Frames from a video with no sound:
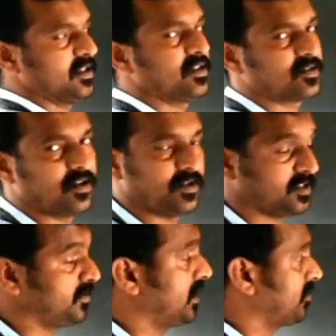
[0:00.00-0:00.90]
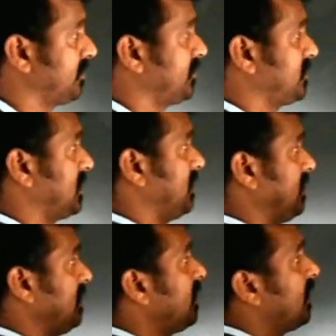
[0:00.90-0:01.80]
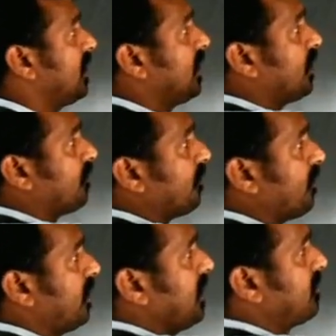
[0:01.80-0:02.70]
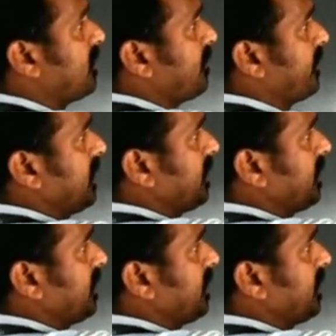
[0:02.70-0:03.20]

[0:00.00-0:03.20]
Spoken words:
So first we are going to study the volume of a